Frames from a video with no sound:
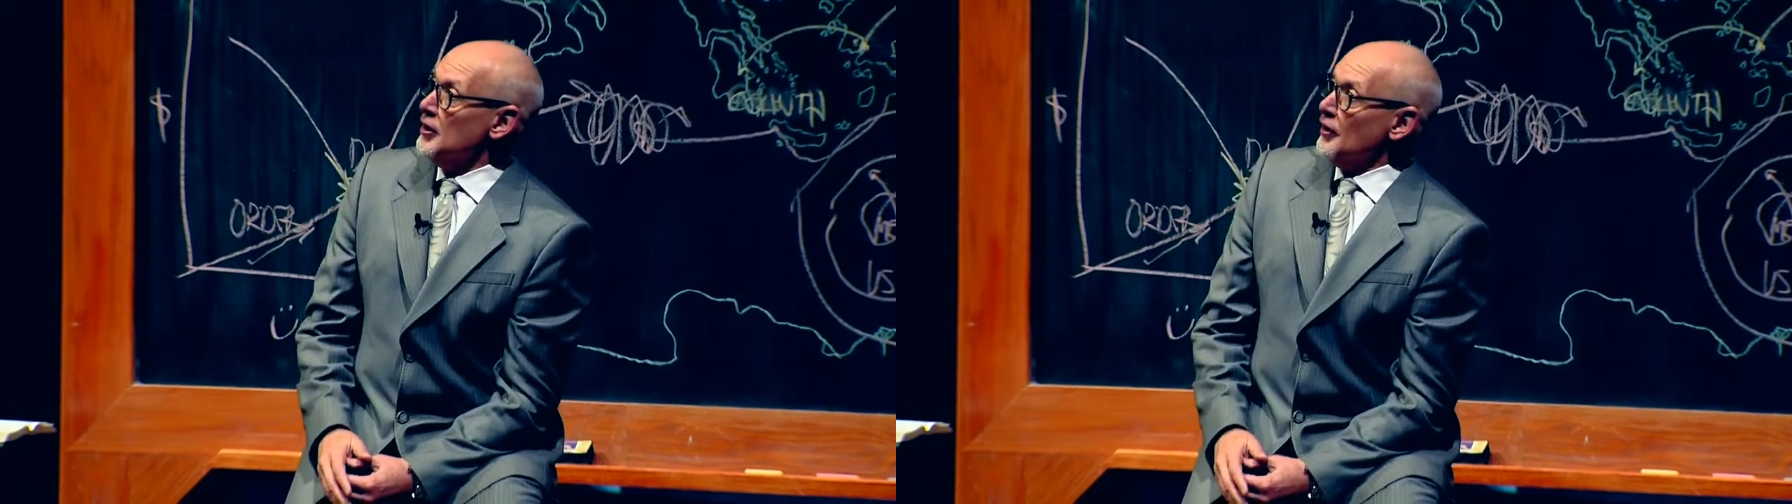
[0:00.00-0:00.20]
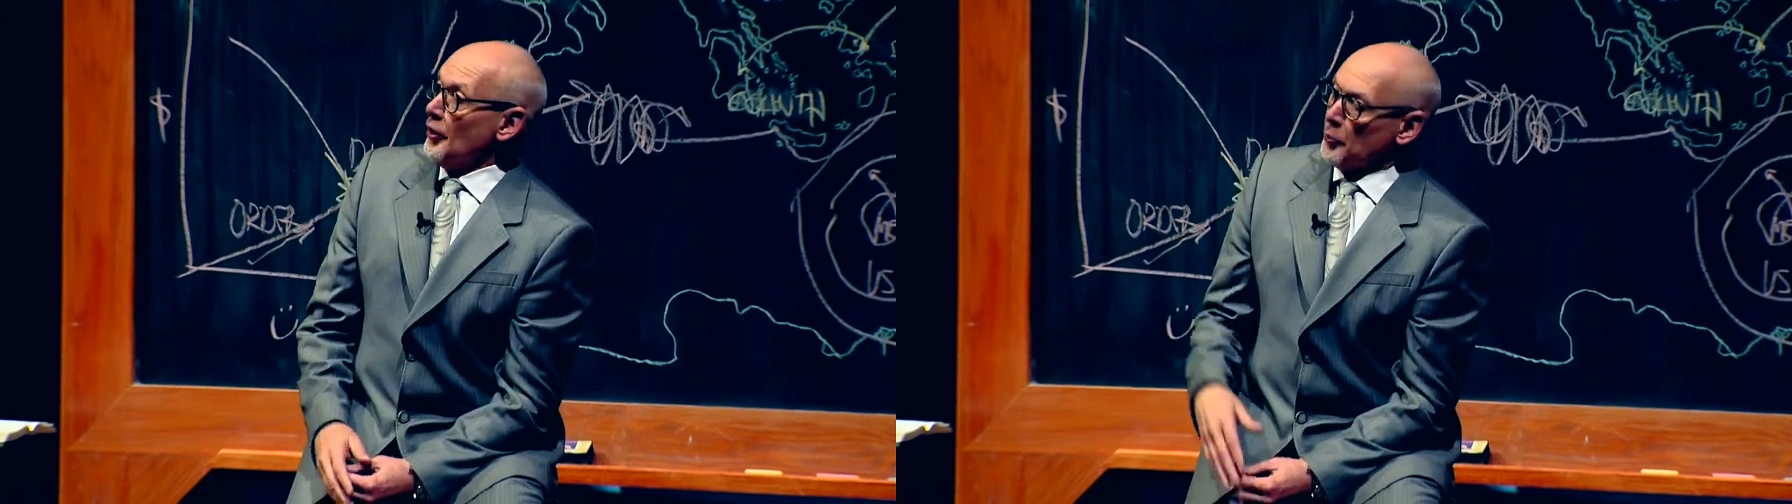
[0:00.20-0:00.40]

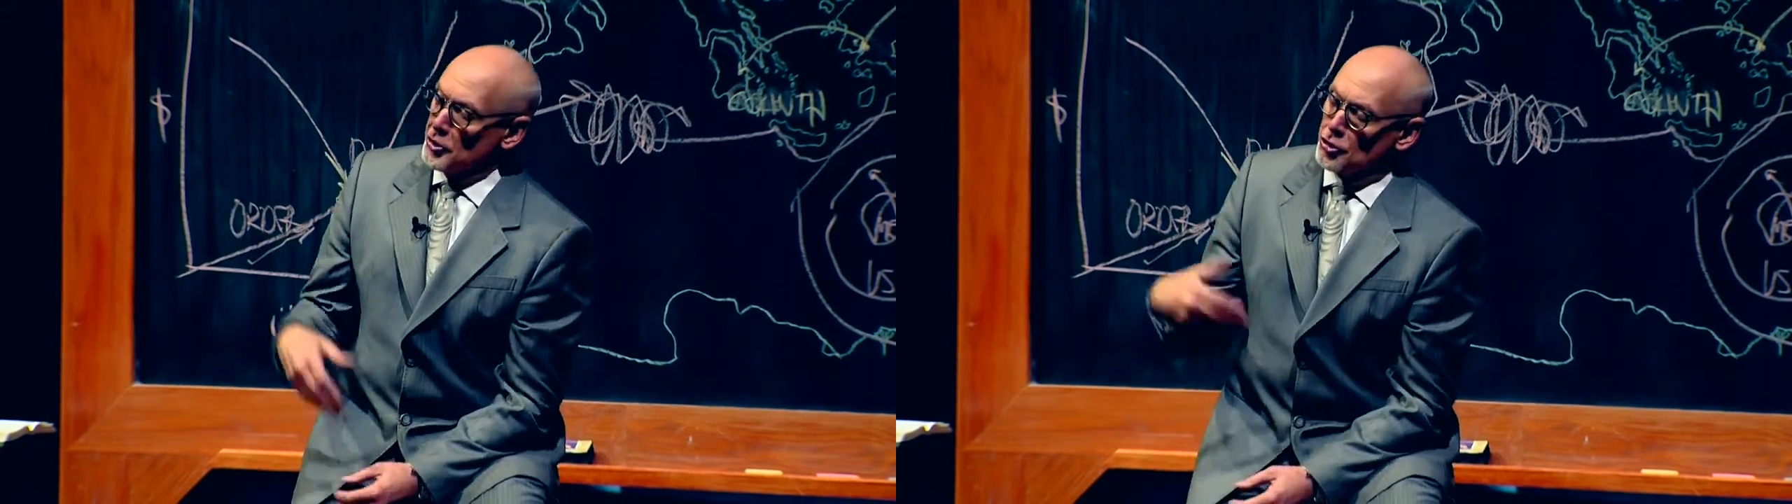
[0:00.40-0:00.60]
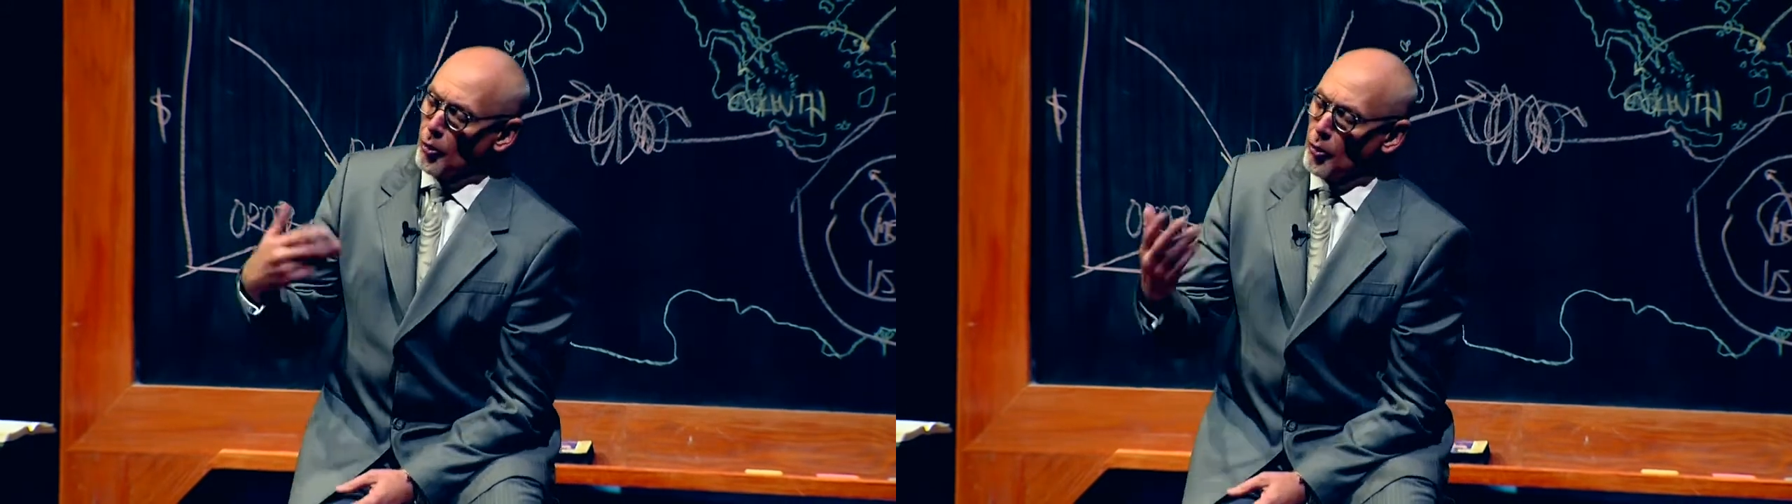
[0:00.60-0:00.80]
that
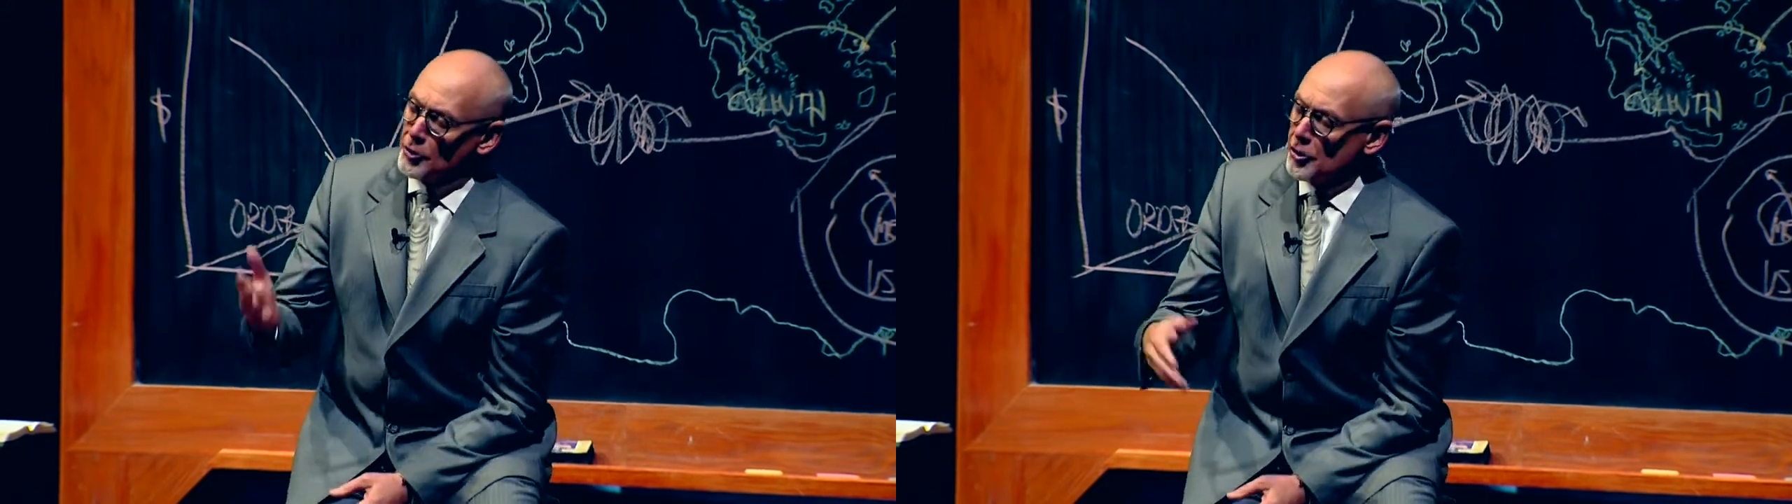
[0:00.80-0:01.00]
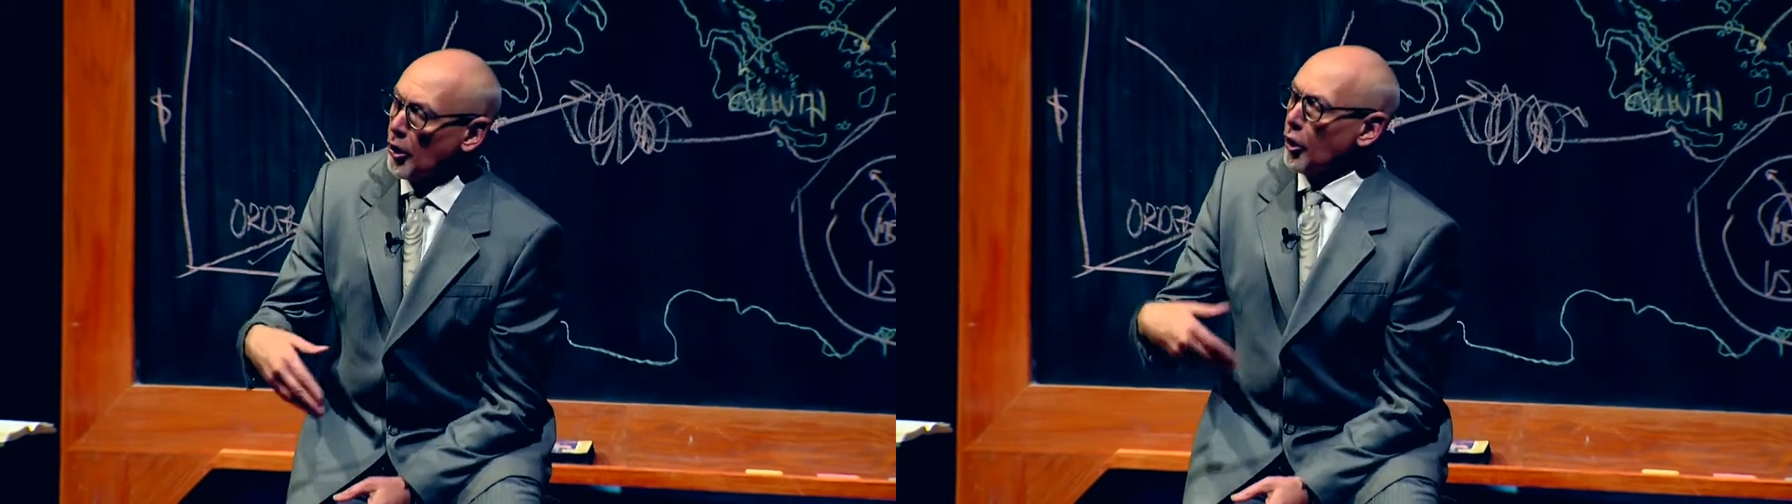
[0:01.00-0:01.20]
restores
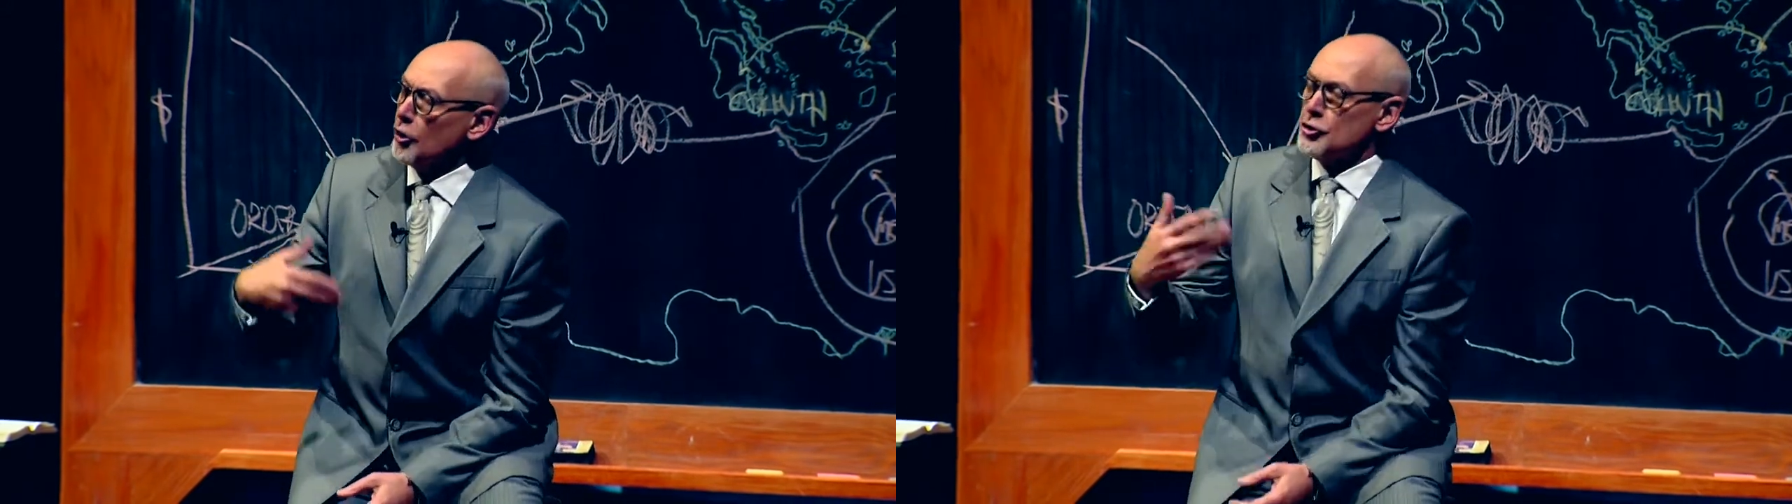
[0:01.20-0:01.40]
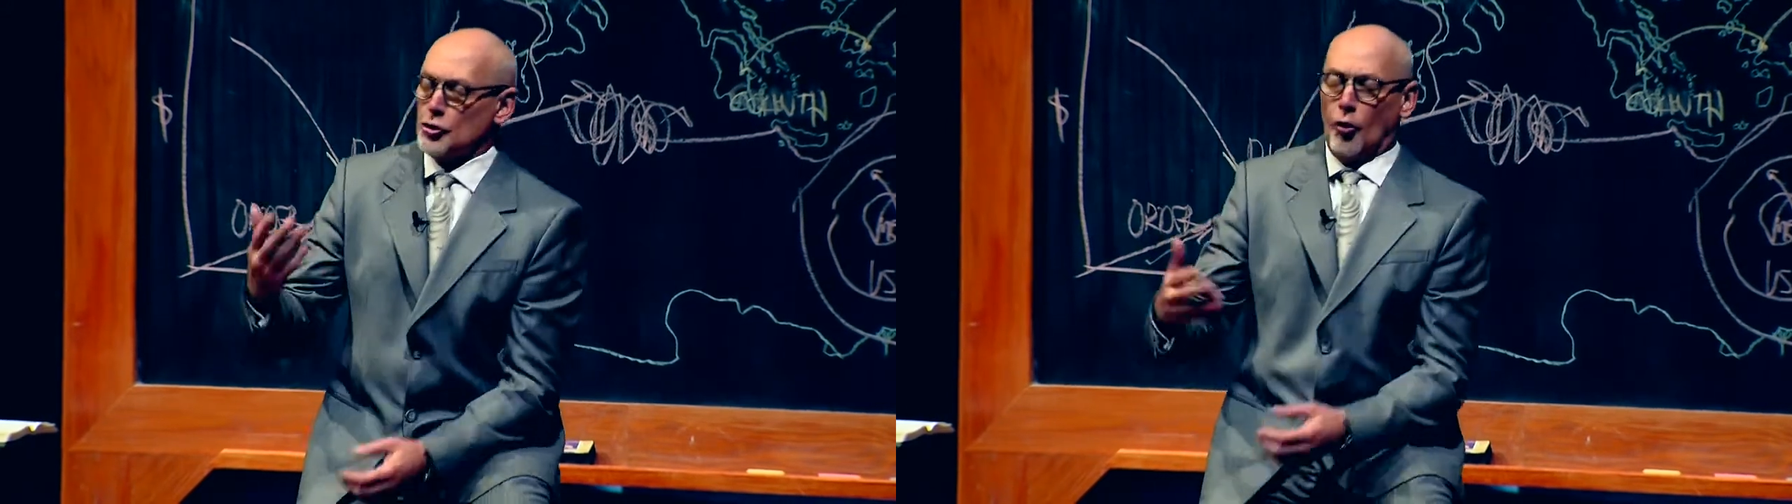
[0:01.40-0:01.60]
our
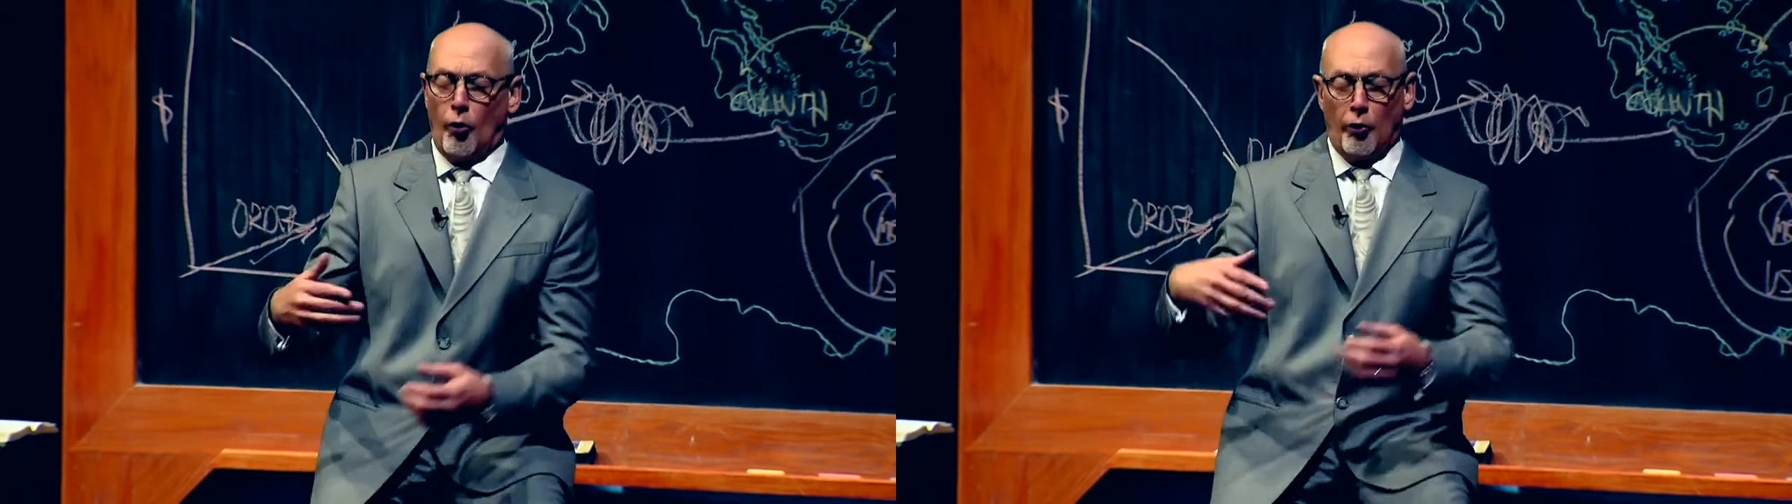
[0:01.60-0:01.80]
soul,